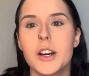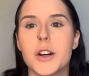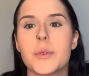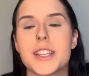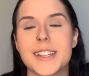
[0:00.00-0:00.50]

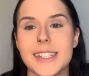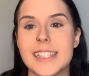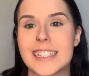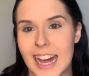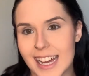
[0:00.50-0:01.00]
which
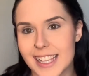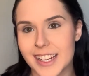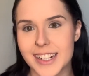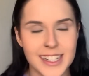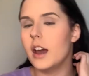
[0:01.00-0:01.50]
is
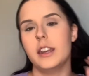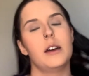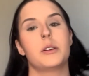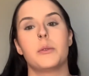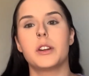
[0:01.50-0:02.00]
highlighter.
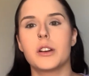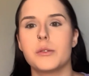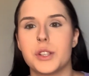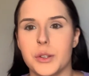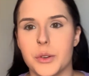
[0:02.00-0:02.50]
Now, I don't wanna go
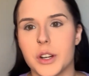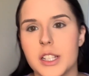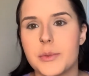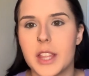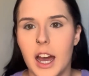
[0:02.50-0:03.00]
too
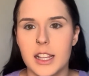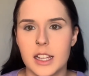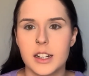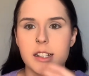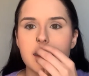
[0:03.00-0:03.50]
crazy with the
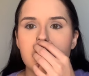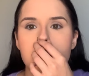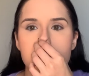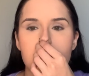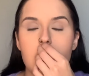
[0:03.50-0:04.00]
highlighter because like
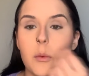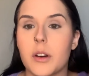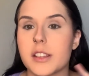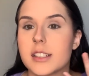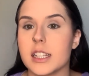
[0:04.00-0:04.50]
I said, I
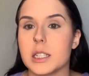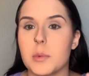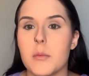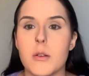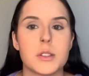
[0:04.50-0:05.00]
want the skin to
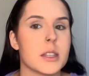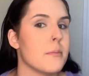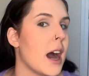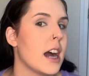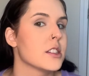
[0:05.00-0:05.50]
be mostly
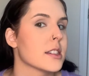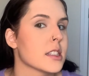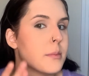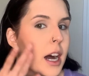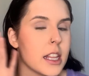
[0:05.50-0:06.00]
matte, just
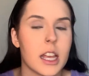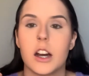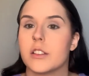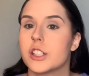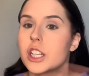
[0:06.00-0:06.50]
some
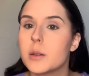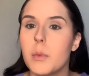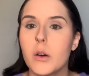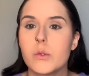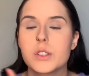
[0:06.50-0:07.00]
highlight on the
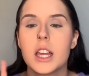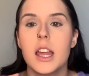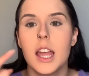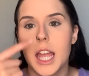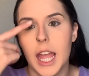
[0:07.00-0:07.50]
cheekbones
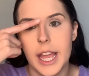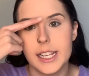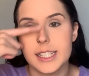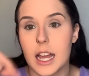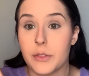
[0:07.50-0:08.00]

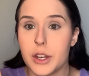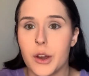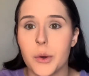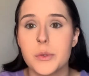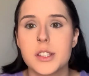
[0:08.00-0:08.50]
and down the
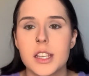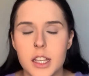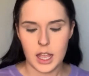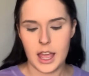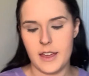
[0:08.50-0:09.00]
nose.
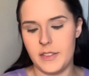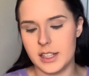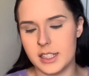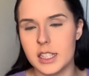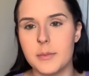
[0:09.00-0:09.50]
And
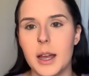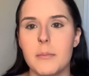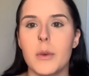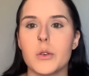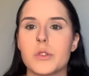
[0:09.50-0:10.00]
this is my
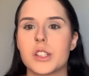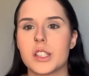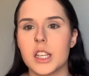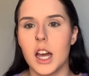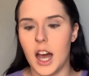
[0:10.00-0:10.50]

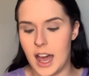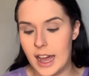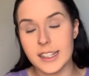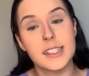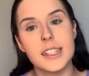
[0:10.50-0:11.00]
most
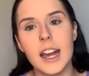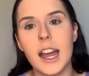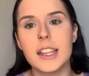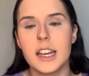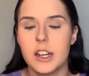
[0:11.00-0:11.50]
icy
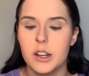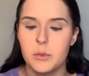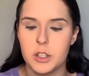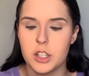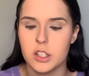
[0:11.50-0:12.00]
highlighter,
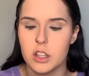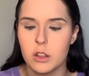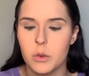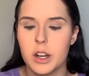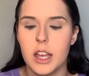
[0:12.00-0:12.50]
which is the
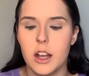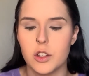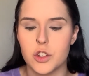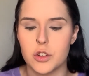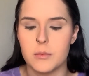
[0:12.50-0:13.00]

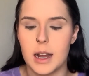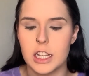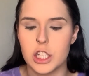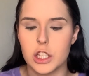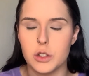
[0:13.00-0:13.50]
L'Oreal True
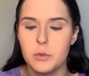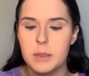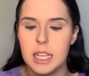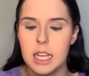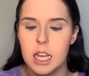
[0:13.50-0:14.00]
Match
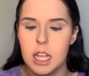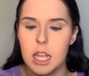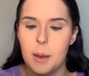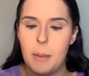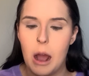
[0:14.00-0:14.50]
Lumi
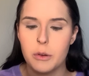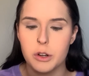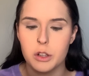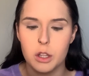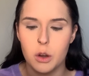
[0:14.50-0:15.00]
Powder
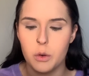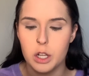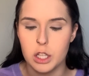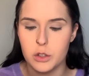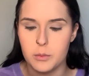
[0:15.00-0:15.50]
Glow
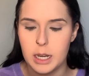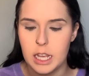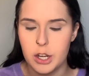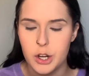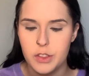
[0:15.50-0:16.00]

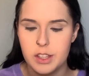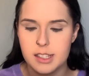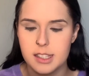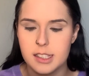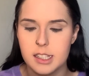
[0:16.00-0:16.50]
Illuminator.
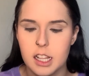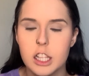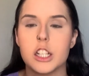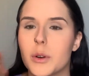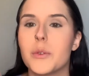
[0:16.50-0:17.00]
This is in the
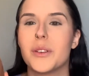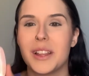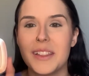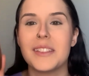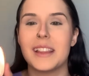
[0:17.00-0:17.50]
color
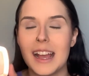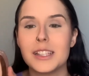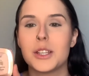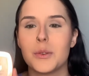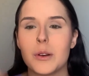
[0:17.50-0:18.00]

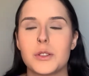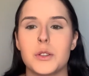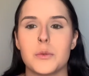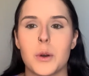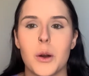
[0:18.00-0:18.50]

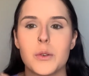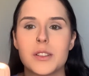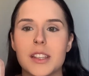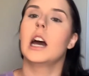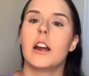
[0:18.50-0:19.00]
N202
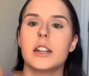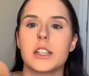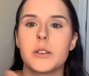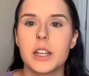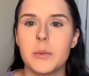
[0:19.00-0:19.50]
Rose. All
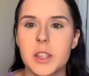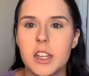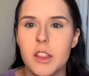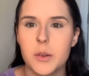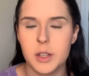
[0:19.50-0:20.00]
right, going in with
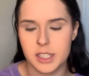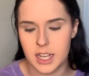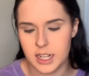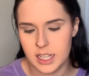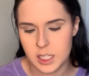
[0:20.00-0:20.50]
another Real
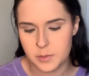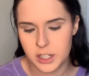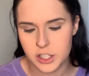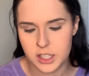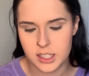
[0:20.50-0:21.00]
Techniques
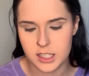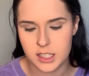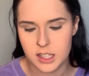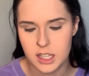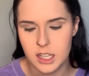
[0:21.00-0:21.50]
brush. This
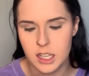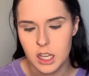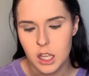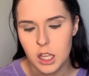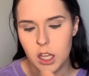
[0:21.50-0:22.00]
is
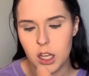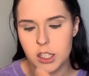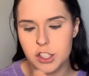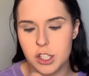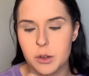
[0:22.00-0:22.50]
the
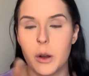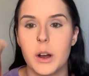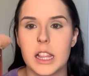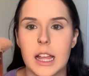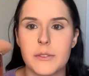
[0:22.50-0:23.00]

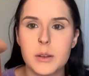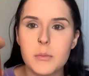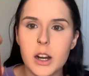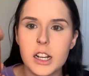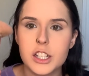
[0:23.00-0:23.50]
011
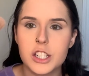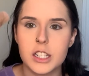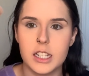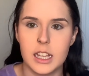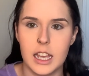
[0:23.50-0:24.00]

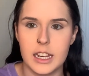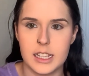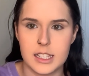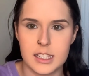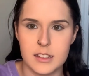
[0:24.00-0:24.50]
brush, and
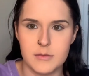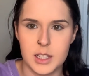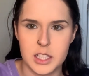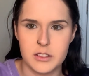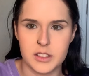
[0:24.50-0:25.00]
it's
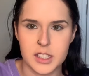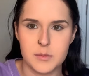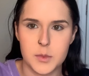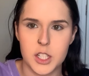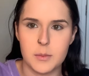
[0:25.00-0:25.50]
a little
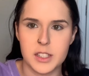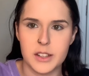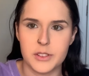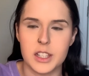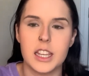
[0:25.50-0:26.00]
shaped
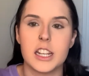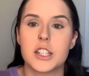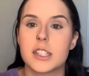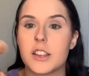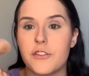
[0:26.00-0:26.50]
differently, and it's
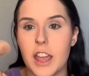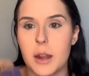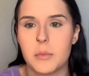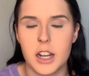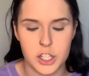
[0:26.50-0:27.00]
just a
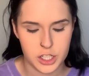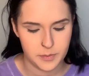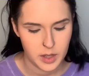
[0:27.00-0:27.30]
fan brush.